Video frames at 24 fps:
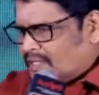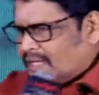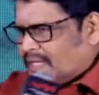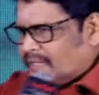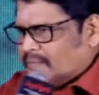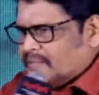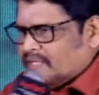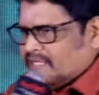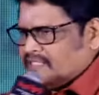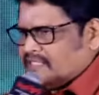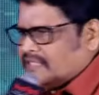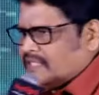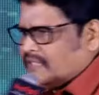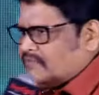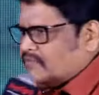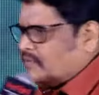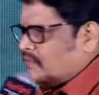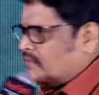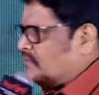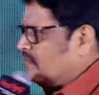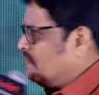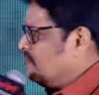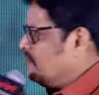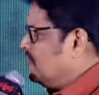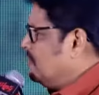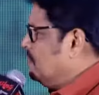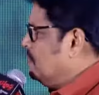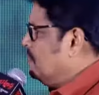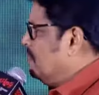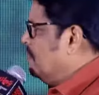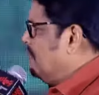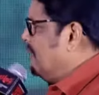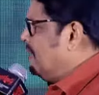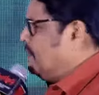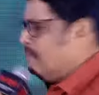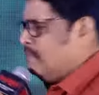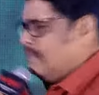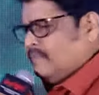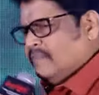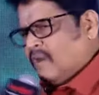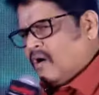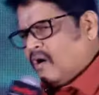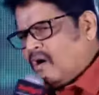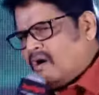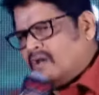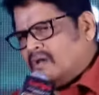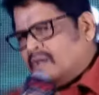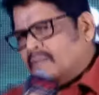table itself were 50
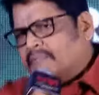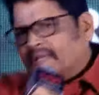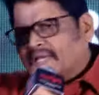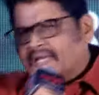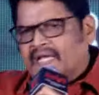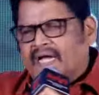all big